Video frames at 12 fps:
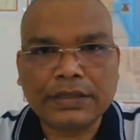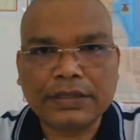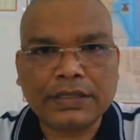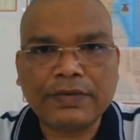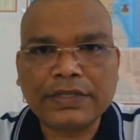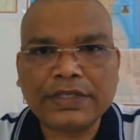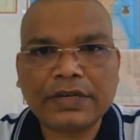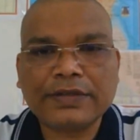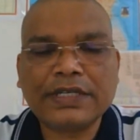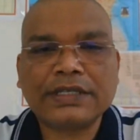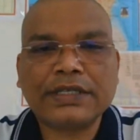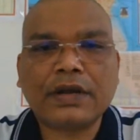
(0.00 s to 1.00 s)
the civil
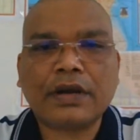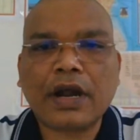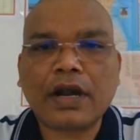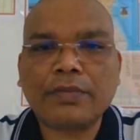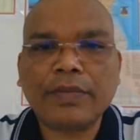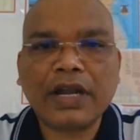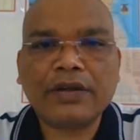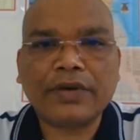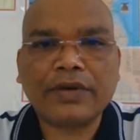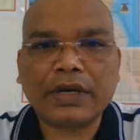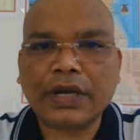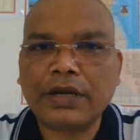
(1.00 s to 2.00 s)
services are not meant
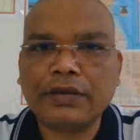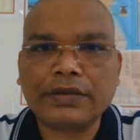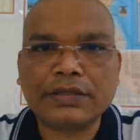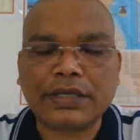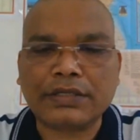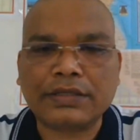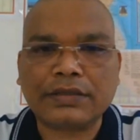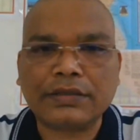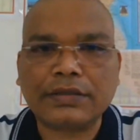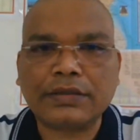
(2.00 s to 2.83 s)
for 10 to 6.